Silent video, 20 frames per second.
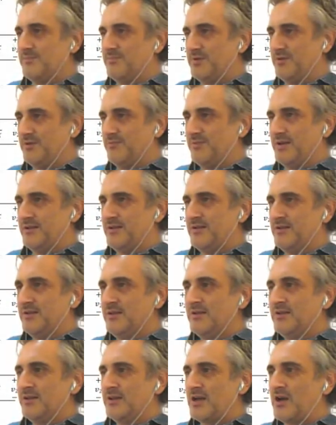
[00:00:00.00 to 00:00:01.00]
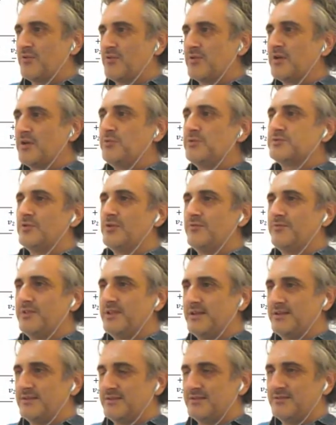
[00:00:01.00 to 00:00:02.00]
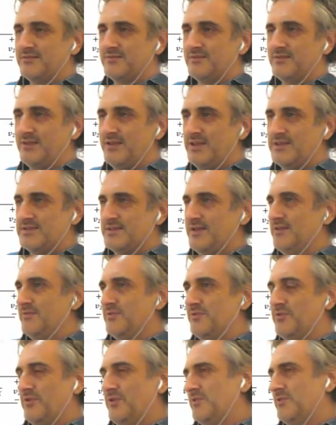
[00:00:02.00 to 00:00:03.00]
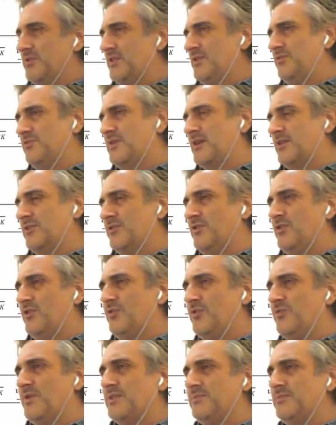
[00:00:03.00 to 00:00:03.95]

in the amplifier. How can we solve that easily? Okay, you can